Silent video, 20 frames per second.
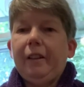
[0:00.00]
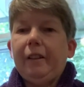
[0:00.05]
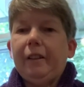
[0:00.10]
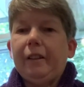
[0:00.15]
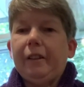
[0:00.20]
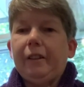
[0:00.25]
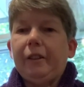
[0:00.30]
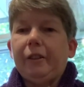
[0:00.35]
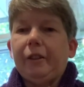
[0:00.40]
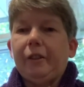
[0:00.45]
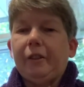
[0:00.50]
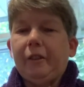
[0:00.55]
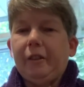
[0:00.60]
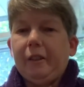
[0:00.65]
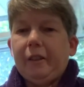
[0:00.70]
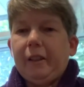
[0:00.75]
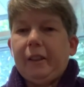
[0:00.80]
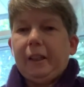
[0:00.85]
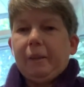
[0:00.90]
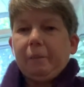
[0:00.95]
So
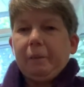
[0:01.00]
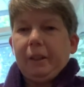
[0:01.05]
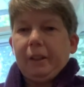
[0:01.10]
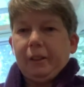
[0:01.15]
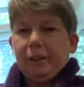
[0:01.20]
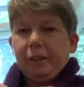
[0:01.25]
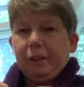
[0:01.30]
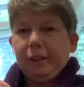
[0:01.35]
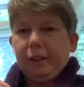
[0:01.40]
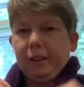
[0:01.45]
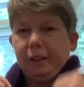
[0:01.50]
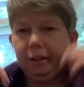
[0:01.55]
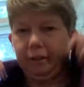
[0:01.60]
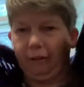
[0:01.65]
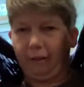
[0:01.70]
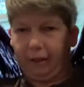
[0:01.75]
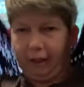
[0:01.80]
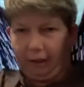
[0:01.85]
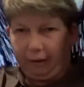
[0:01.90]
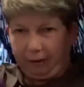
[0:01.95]
let me turn it
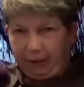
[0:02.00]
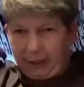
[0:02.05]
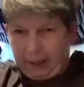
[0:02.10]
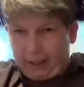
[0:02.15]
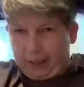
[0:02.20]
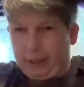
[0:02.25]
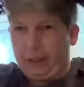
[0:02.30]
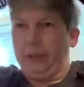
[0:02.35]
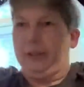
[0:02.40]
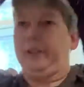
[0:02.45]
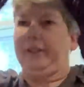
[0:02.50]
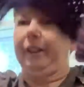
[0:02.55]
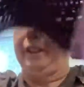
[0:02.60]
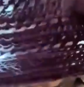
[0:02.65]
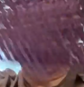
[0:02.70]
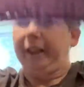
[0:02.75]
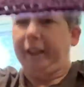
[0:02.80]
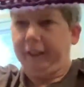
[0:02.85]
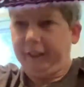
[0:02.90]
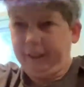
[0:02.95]
around actually.